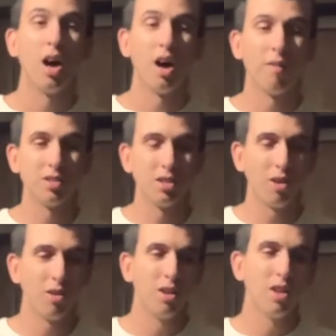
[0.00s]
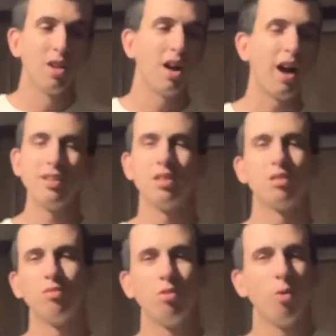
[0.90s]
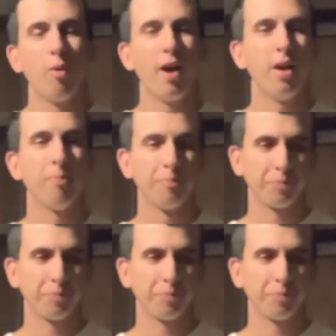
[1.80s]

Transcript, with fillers: Um, so I just threw it away.